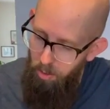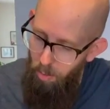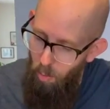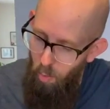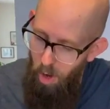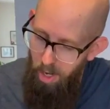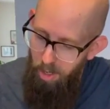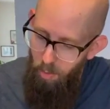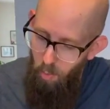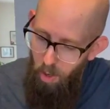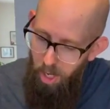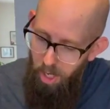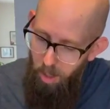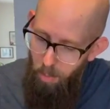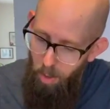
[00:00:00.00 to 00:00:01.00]
from Reddit
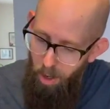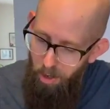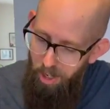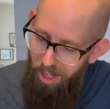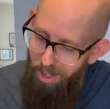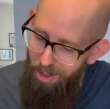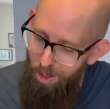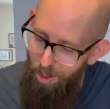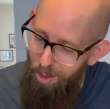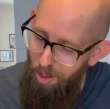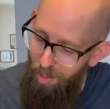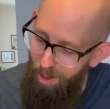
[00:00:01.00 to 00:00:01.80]
raiding parties to the